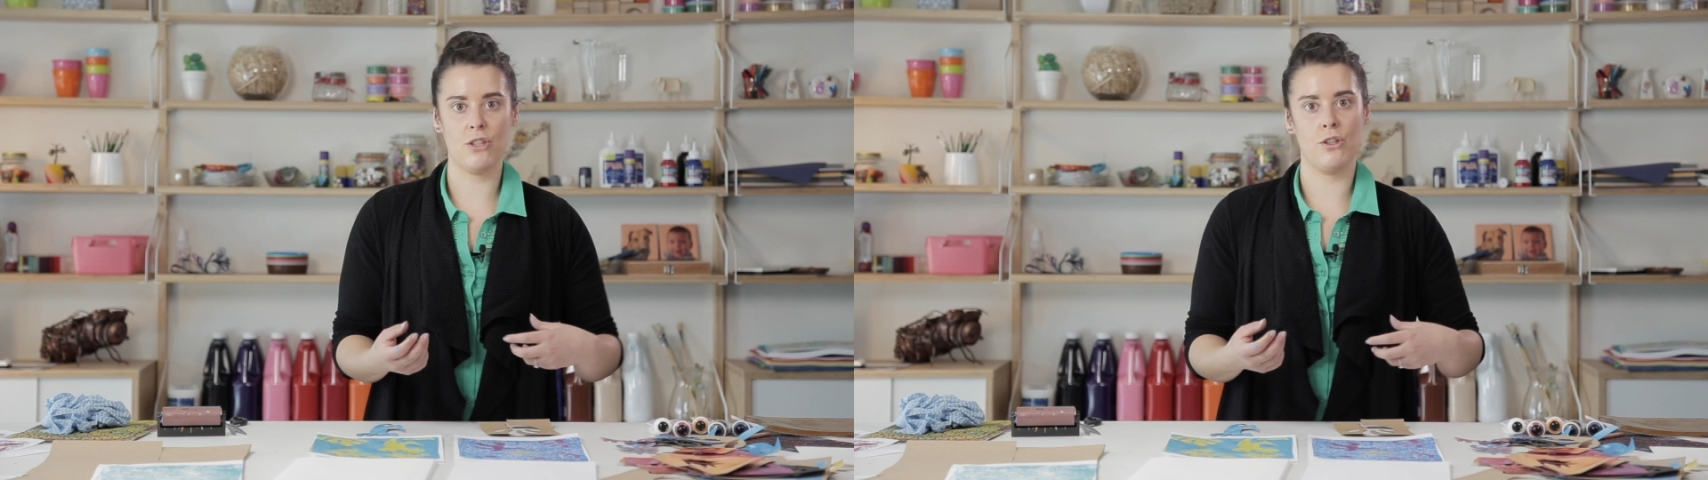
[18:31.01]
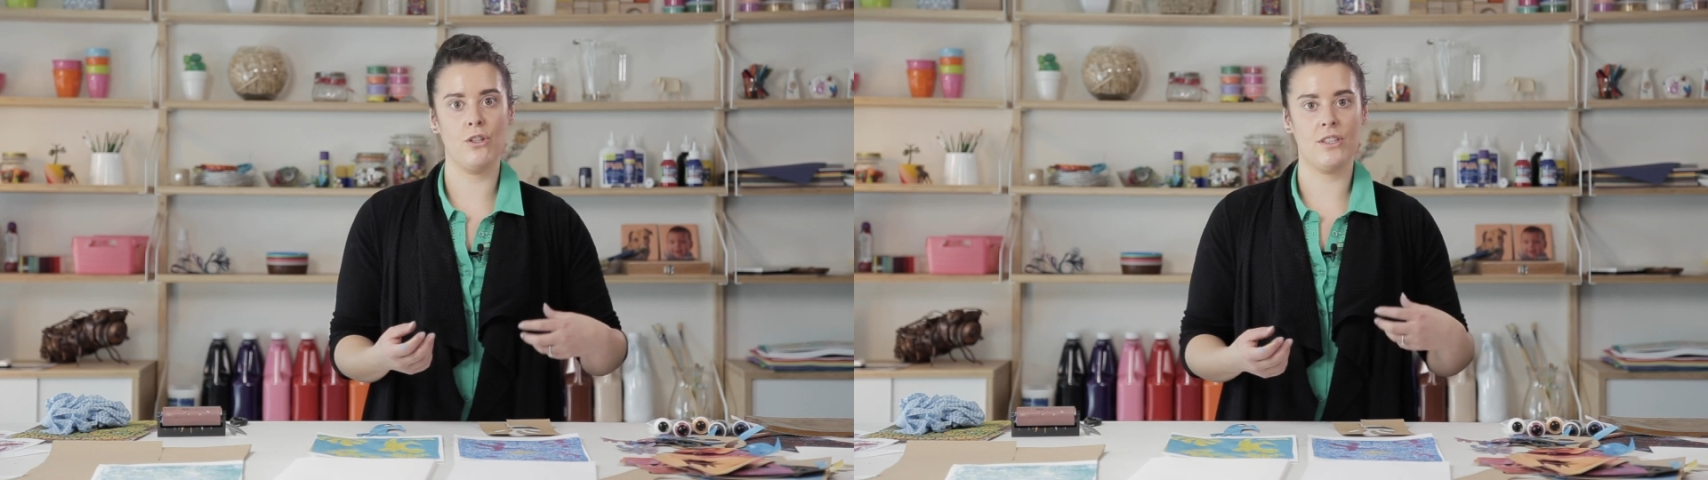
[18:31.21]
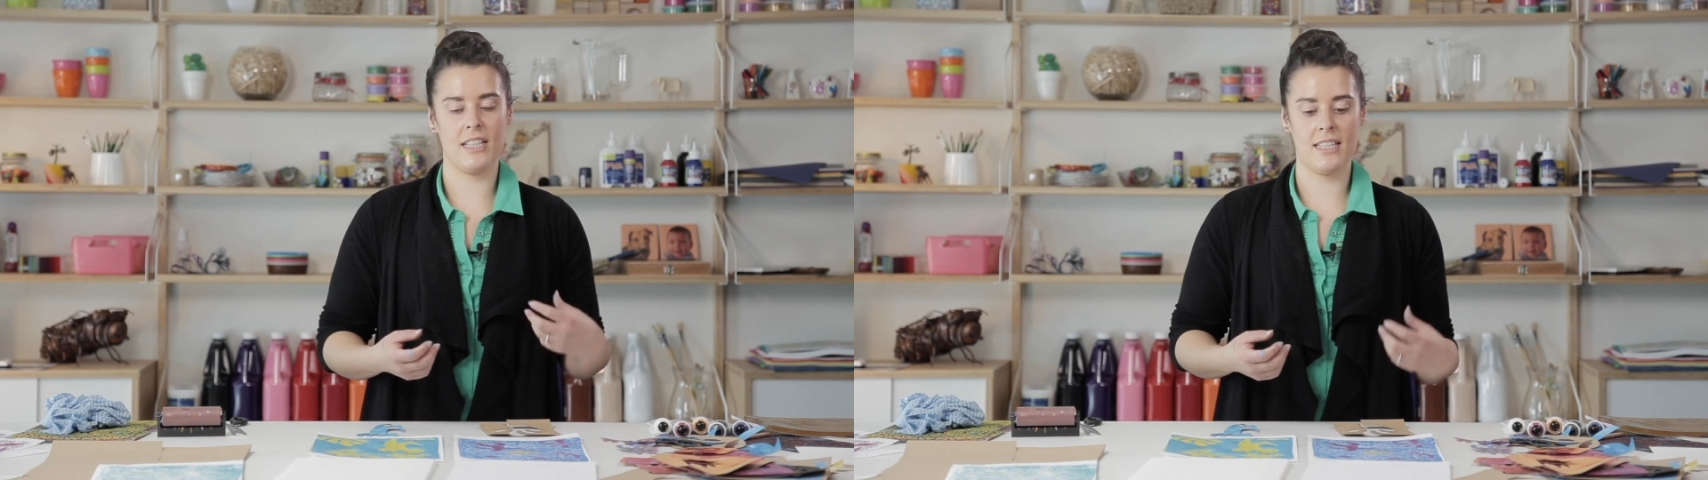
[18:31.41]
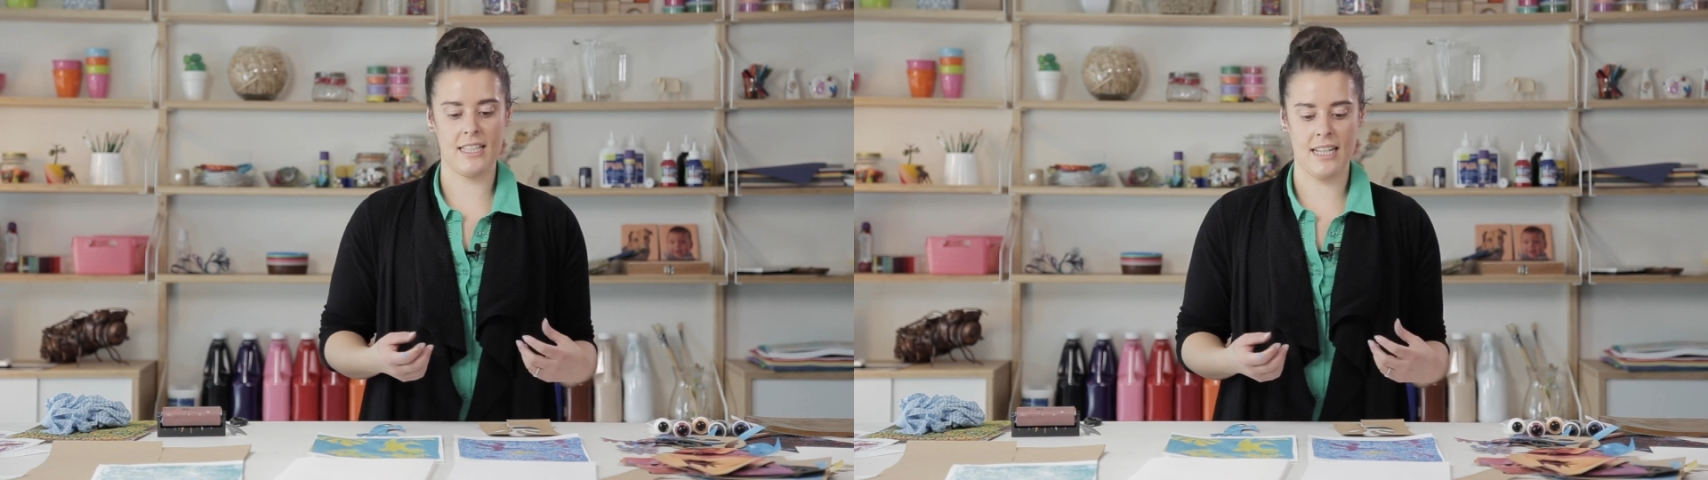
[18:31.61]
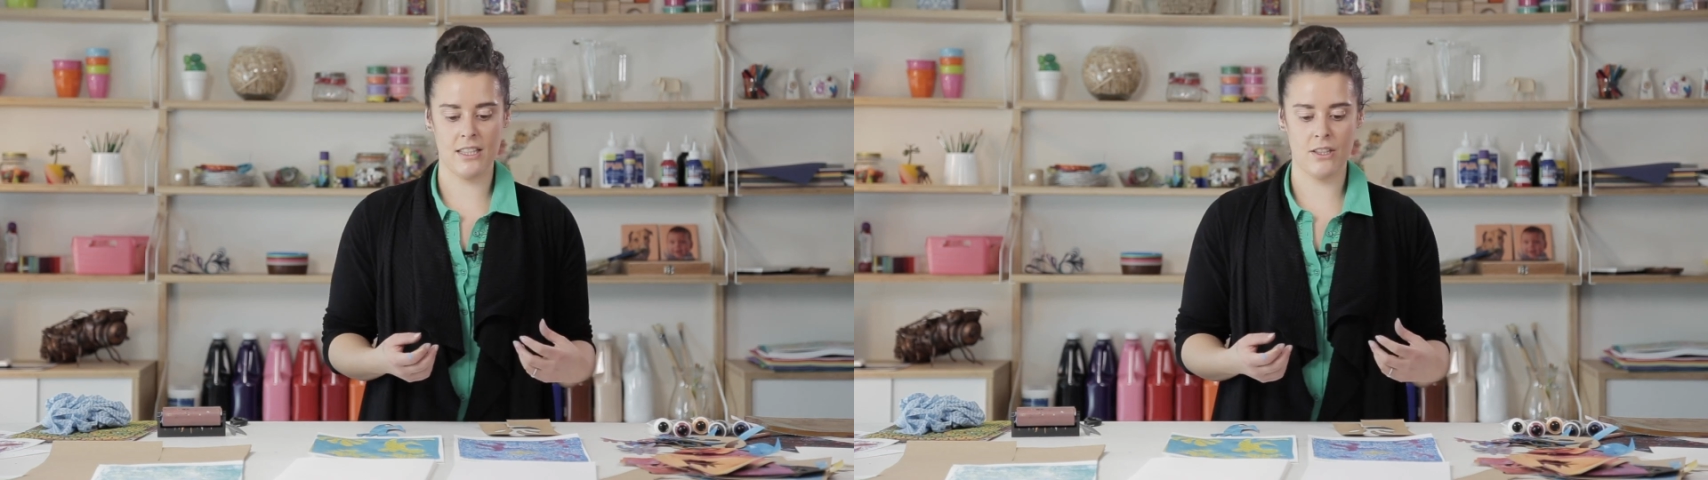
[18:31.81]
or using
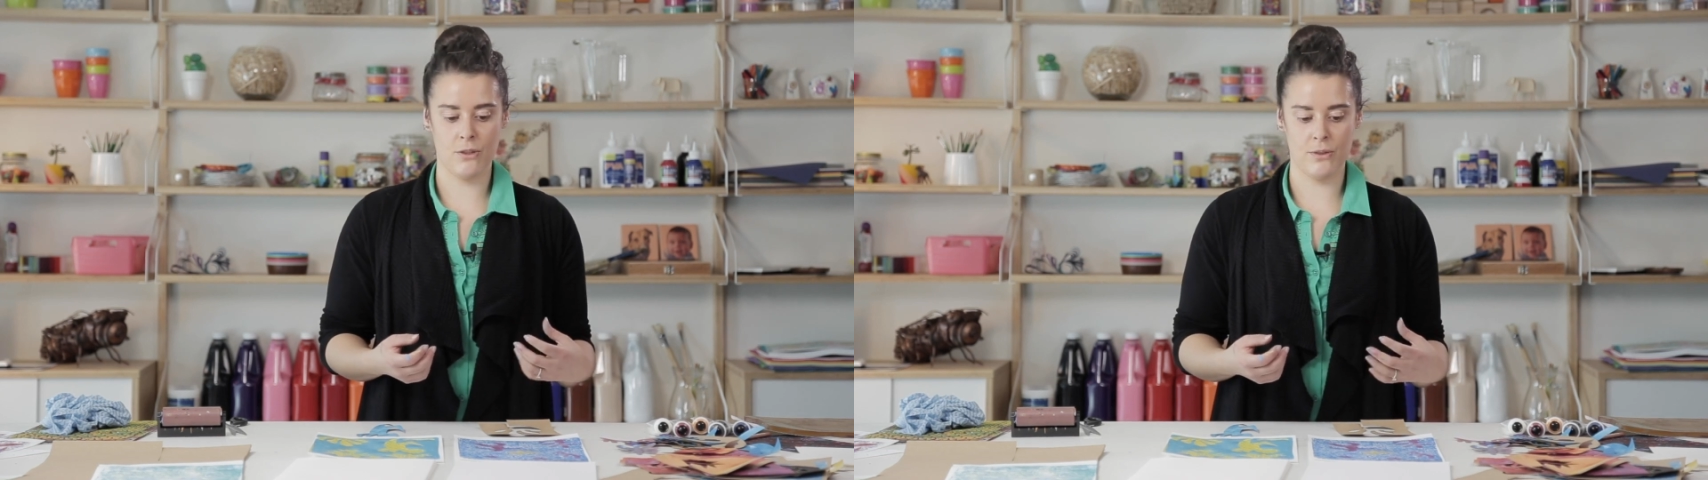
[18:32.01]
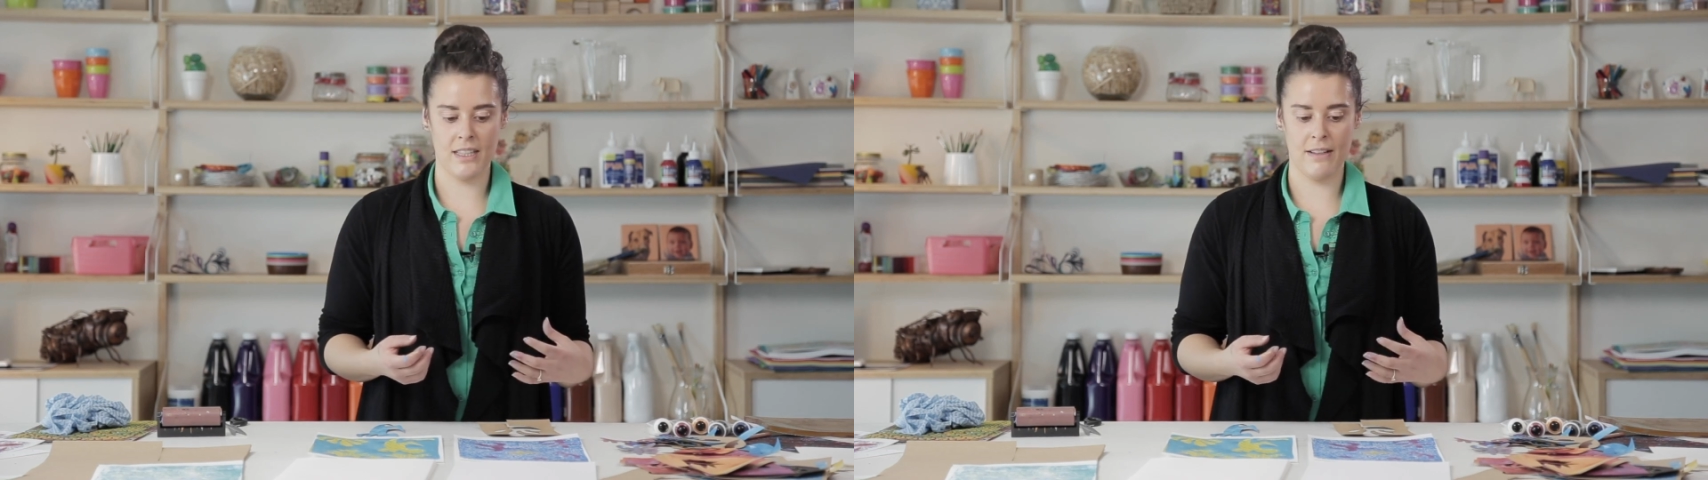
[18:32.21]
stencils